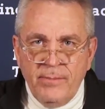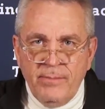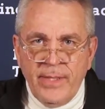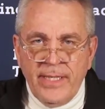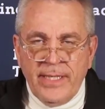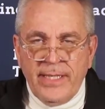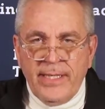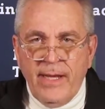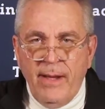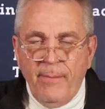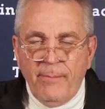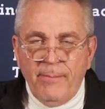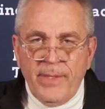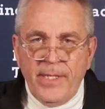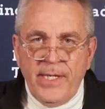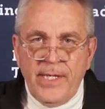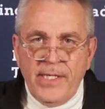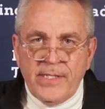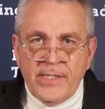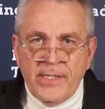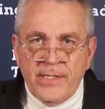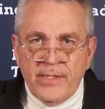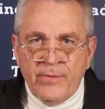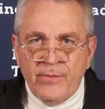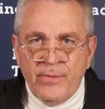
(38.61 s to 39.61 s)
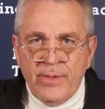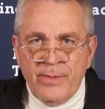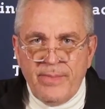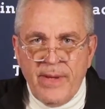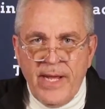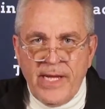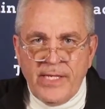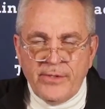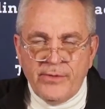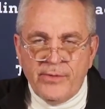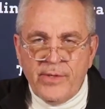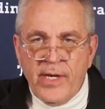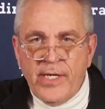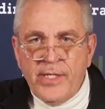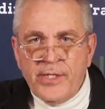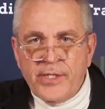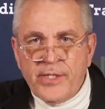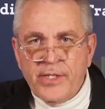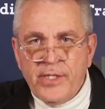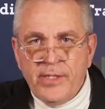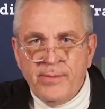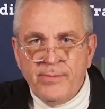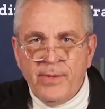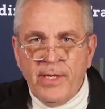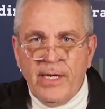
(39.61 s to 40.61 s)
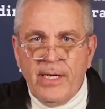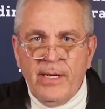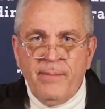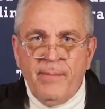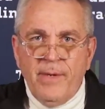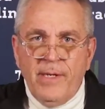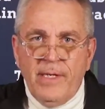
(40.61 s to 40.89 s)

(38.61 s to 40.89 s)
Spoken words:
big companies and the repatriation and bringing